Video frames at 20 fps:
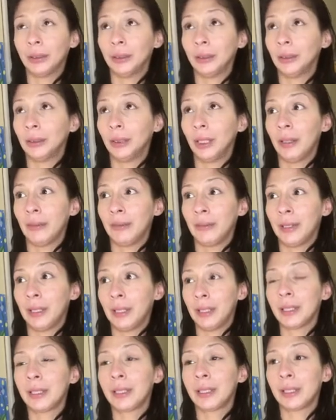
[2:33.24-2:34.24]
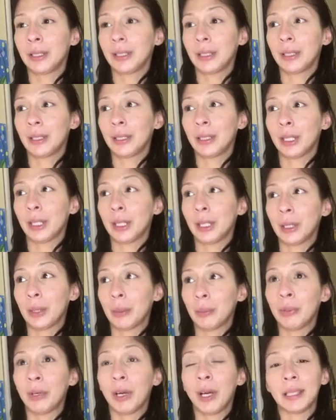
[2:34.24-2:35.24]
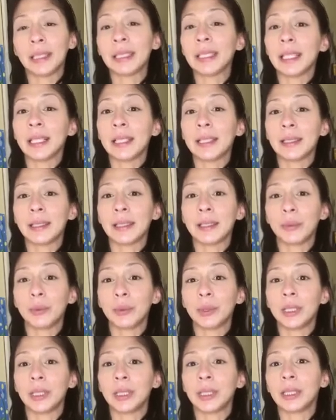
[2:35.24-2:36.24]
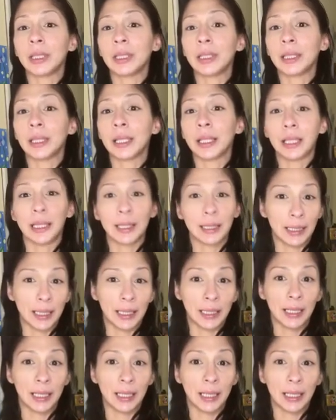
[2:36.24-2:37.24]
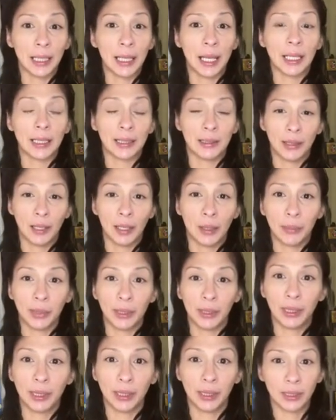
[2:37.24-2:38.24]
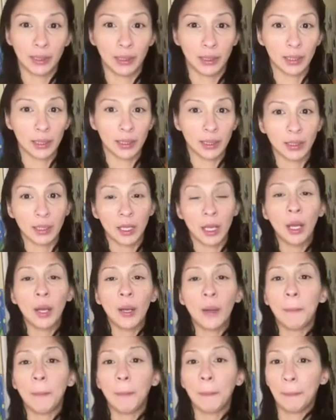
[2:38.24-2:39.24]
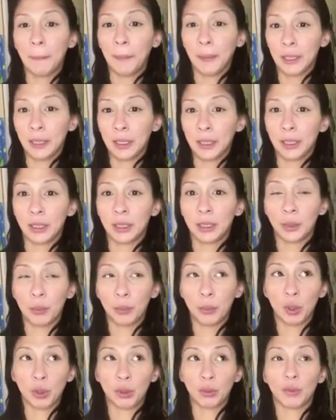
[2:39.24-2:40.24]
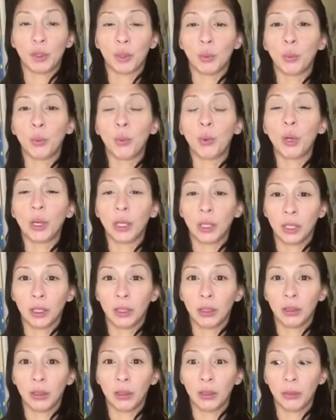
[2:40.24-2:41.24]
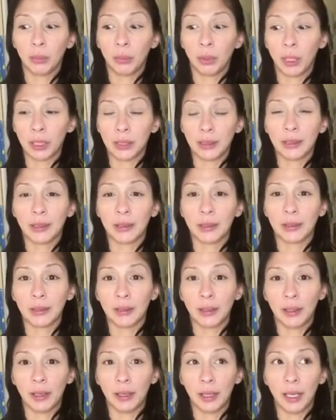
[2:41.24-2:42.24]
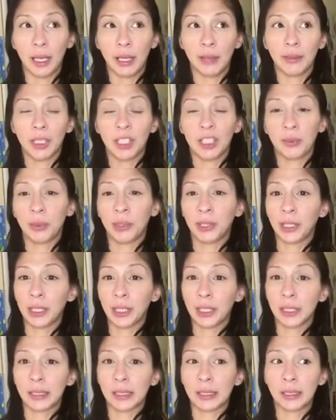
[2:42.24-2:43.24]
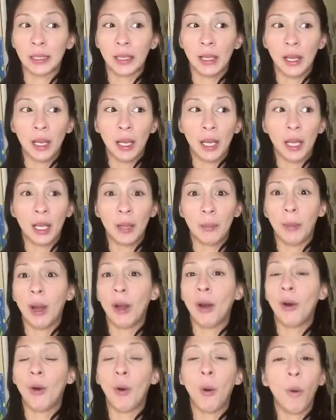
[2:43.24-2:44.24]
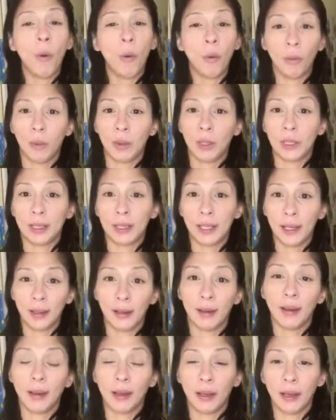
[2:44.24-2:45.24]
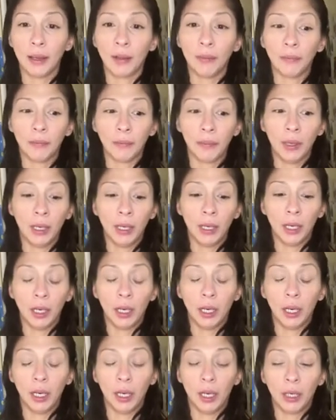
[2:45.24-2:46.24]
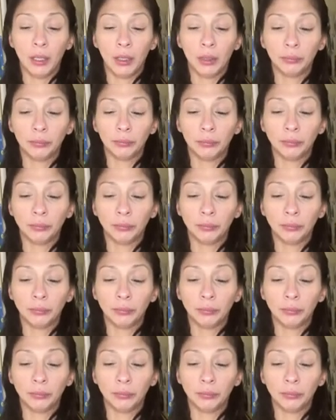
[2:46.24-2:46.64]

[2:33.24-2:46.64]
of this process, which, like I said, it has not been the easiest, but is the most rewarding process I have experienced in my whole entire life. Um,